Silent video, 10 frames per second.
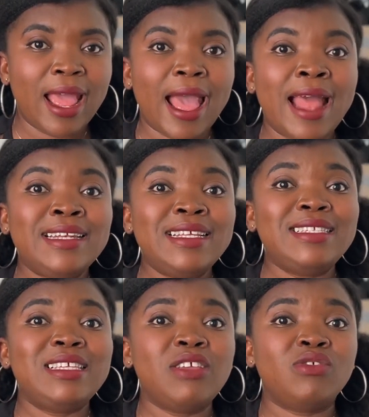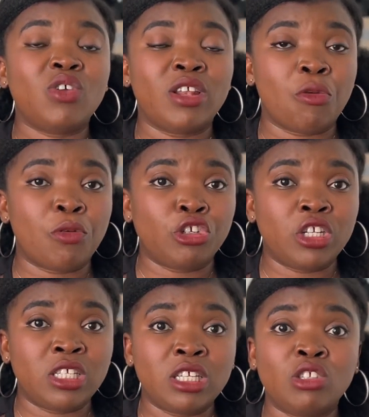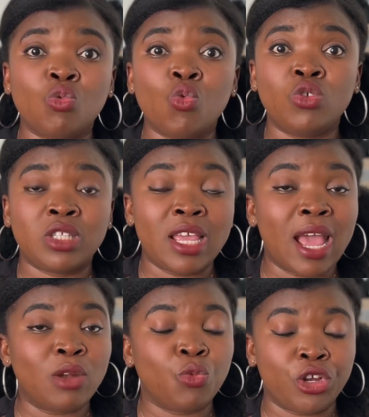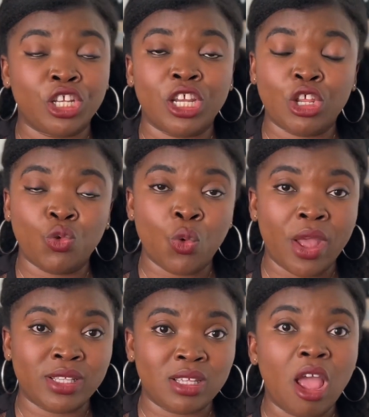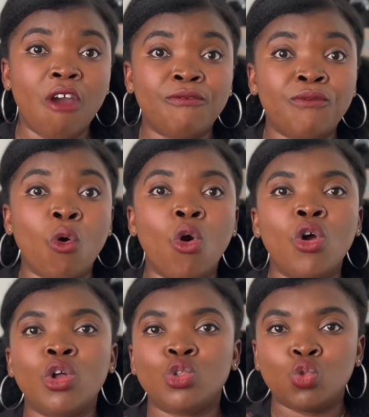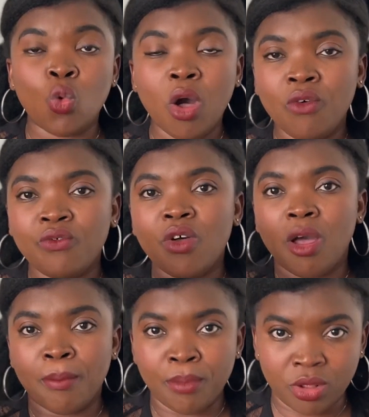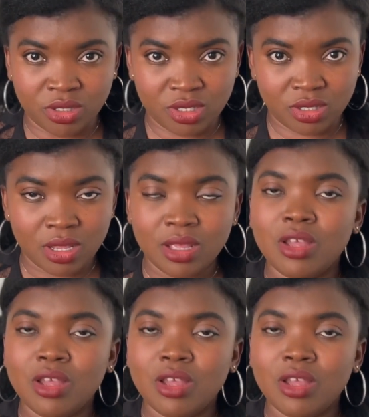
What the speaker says: And this gives you an opportunity to stay and work in the US for 12 months.